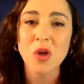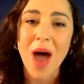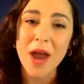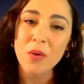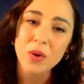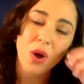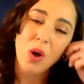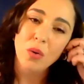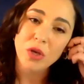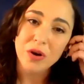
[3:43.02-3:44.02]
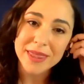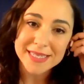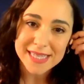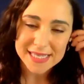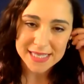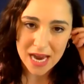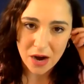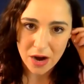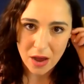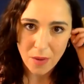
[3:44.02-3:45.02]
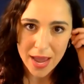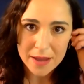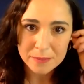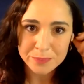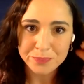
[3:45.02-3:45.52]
So I don't know, you're in the DC area, right?